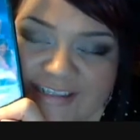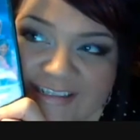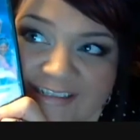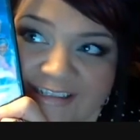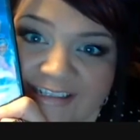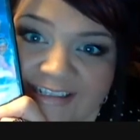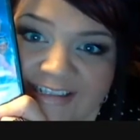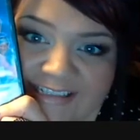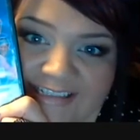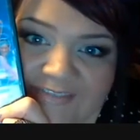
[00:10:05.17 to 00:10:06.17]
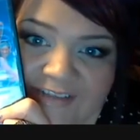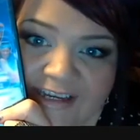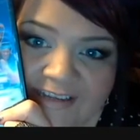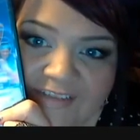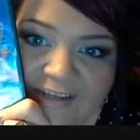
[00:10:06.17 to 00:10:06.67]
But Let, us see if
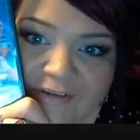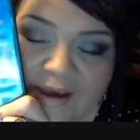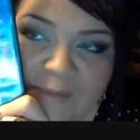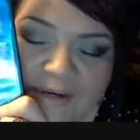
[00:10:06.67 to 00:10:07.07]
that if that'll happen.